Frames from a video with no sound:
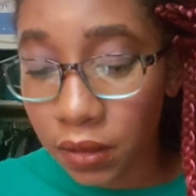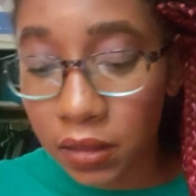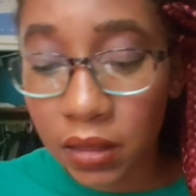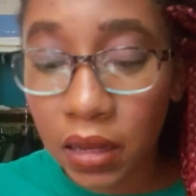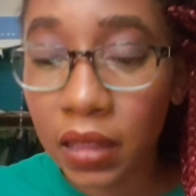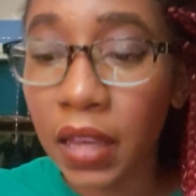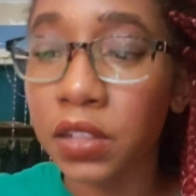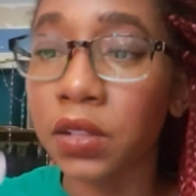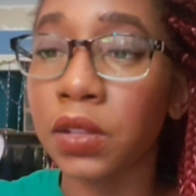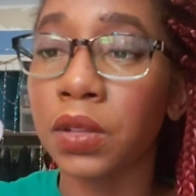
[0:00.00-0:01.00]
So this is the
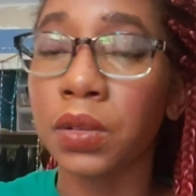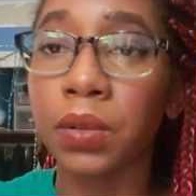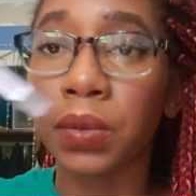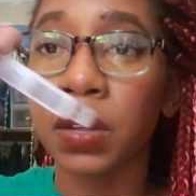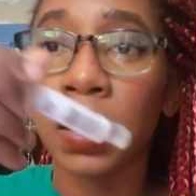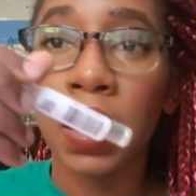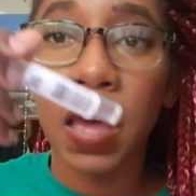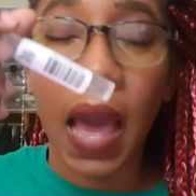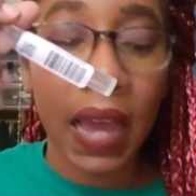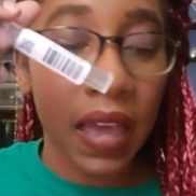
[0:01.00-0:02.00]
collection tube.
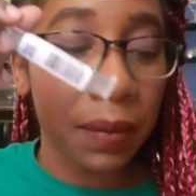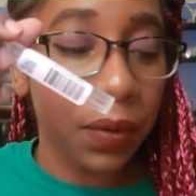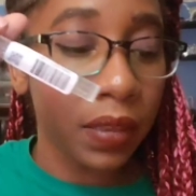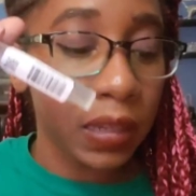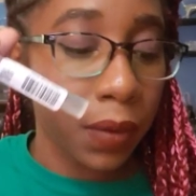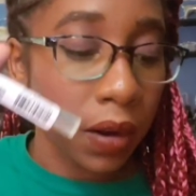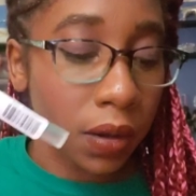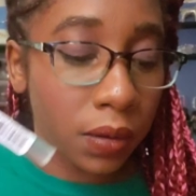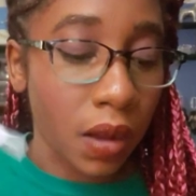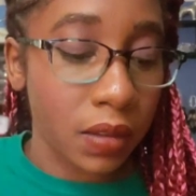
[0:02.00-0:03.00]
I gotta input this
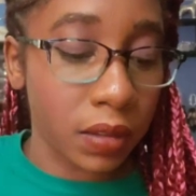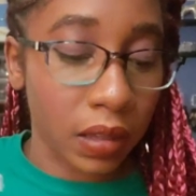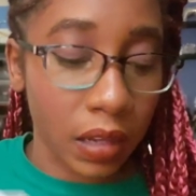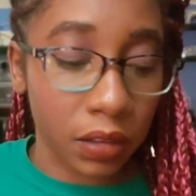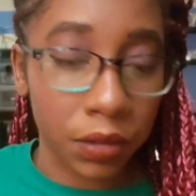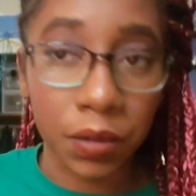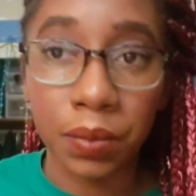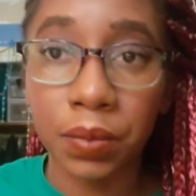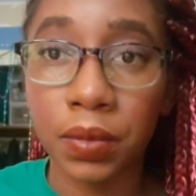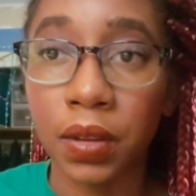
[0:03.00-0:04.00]
barcode onto the collection
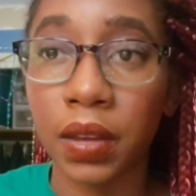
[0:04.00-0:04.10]
tube.